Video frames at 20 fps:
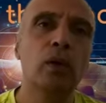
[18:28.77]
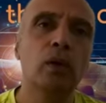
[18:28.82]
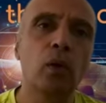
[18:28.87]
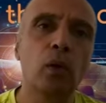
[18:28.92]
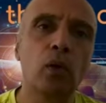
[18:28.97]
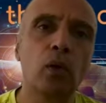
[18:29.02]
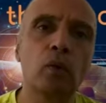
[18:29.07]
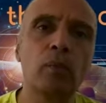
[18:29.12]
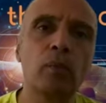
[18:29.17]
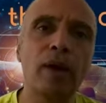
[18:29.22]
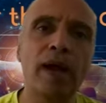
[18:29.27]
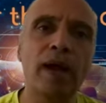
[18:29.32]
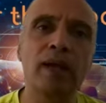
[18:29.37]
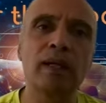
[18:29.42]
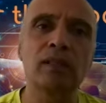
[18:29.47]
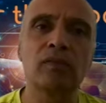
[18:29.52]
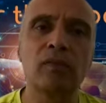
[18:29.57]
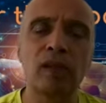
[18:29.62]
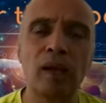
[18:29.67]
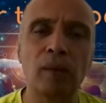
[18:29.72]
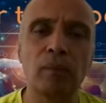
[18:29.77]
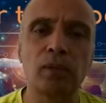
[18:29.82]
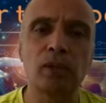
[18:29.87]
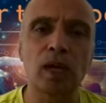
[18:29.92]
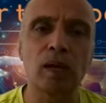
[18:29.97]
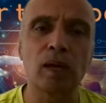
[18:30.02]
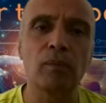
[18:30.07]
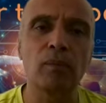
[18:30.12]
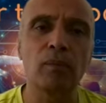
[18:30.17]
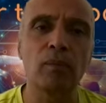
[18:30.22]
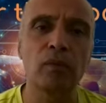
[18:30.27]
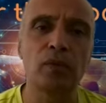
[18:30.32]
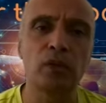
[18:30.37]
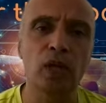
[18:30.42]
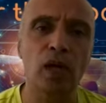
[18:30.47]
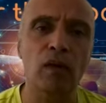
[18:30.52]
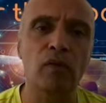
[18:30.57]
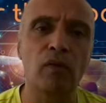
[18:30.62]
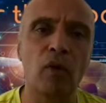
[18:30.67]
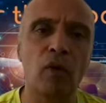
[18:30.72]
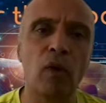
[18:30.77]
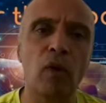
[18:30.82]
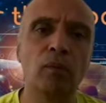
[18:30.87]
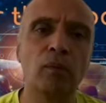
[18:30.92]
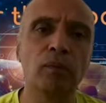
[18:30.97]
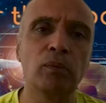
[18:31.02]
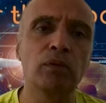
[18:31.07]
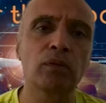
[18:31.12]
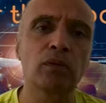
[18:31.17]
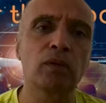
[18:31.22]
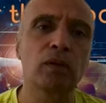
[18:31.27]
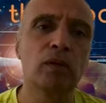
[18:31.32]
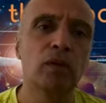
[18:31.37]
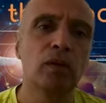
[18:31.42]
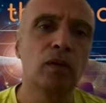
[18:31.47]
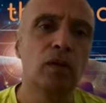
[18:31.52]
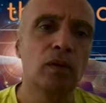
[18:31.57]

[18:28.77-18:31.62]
go to banks, fill up check forms,